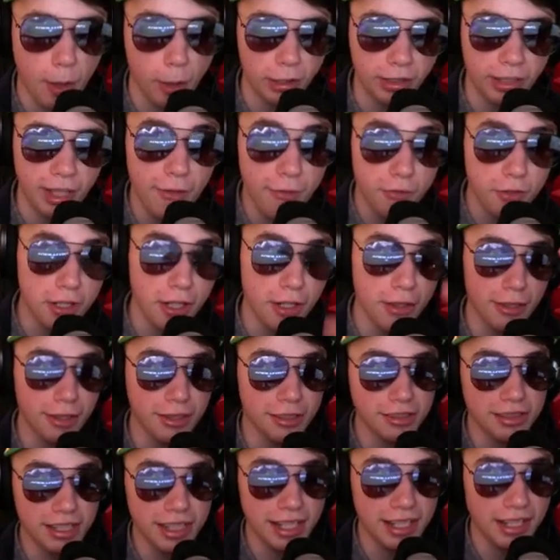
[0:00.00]
lift
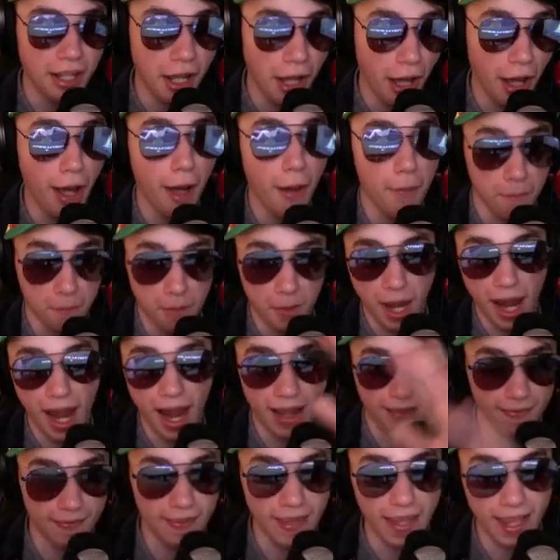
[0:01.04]
the lid up
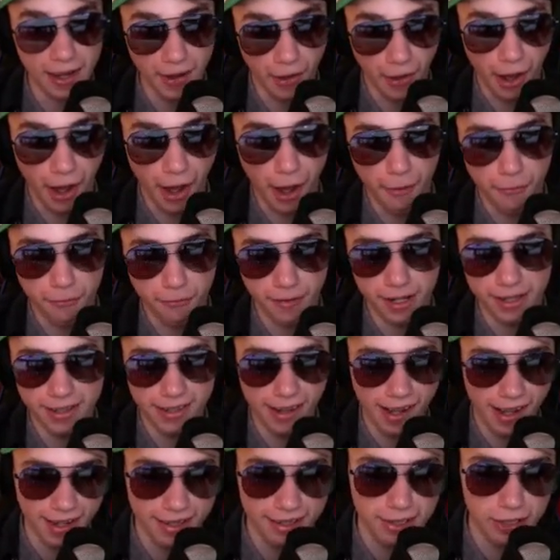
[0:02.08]
and then off, and
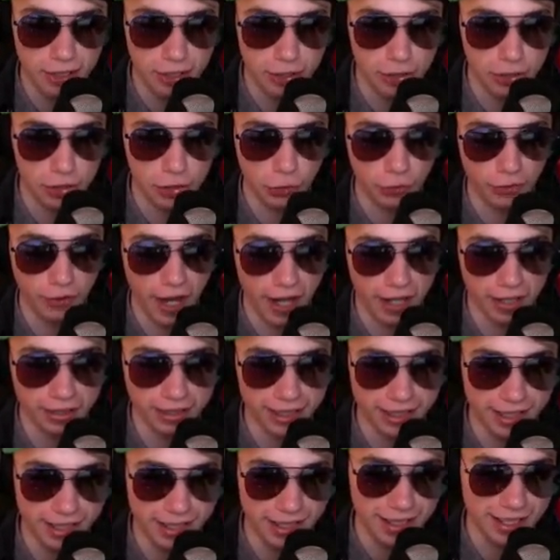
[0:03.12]
not just
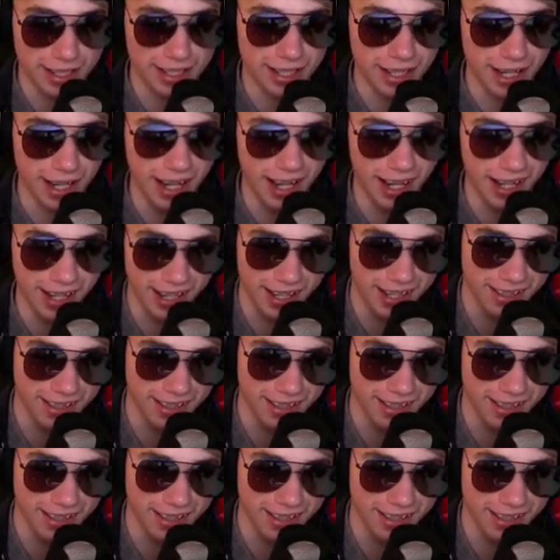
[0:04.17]
directly to the side.